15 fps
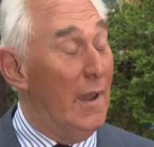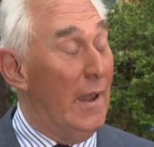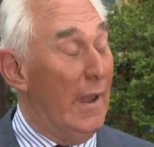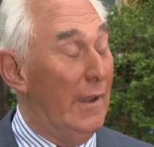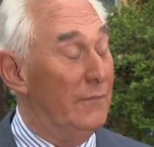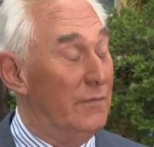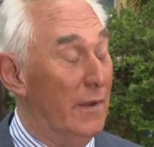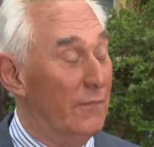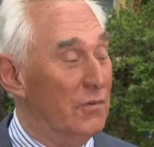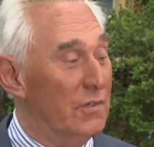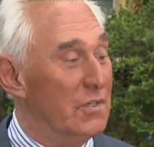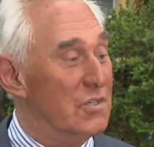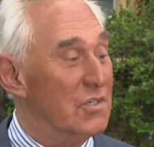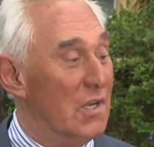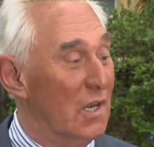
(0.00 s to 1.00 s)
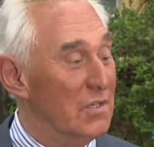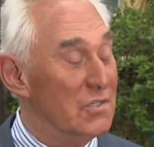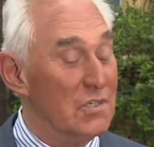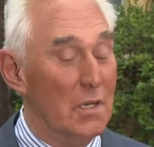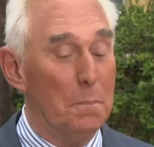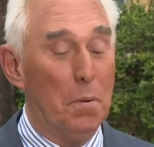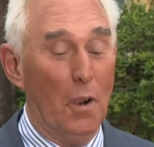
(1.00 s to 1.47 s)
I have never discussed
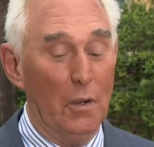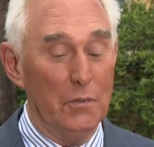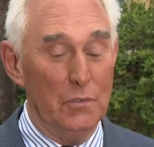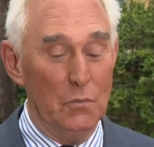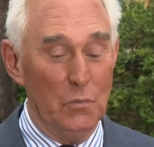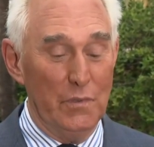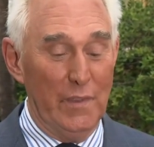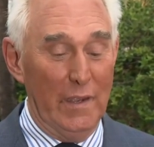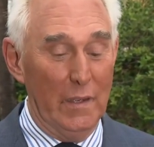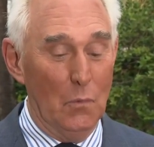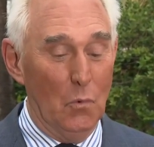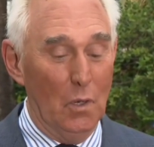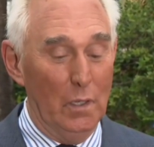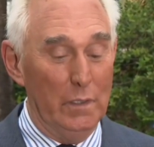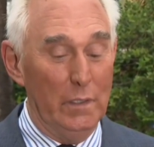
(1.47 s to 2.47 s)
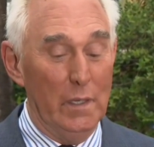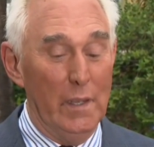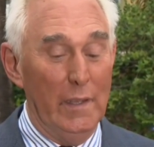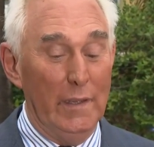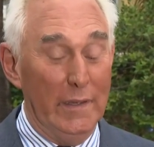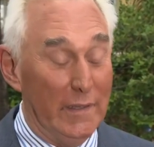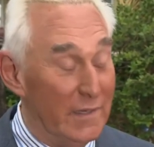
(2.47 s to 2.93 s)
a pardon with anyone
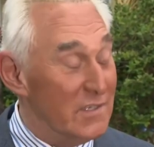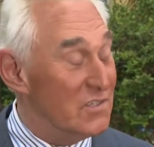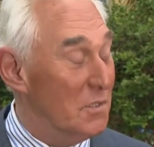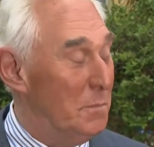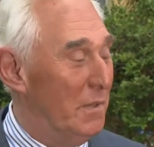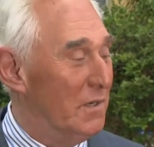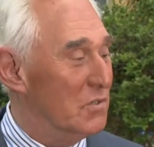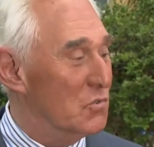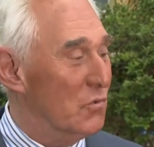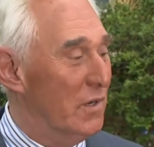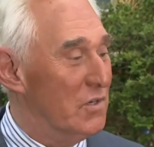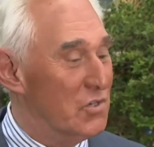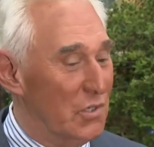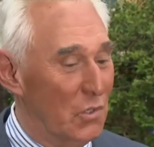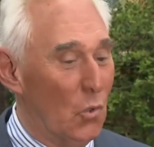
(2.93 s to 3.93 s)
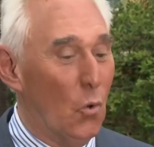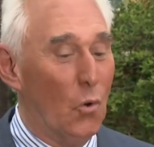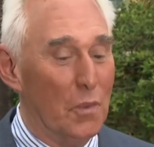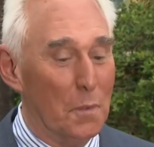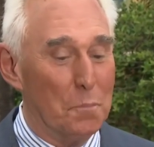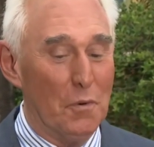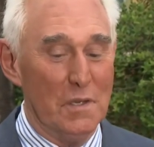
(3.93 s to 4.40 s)
in his administration or
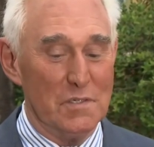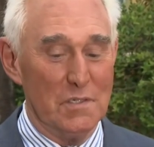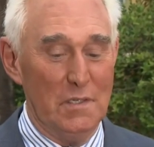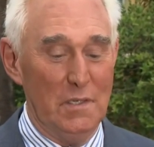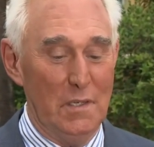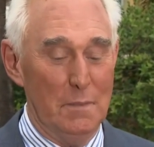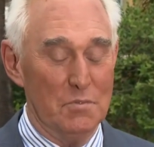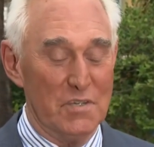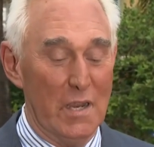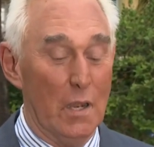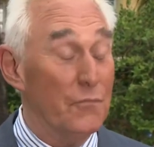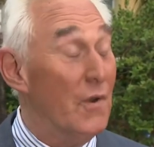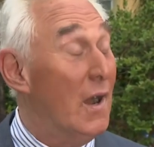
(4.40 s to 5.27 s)
the president himself.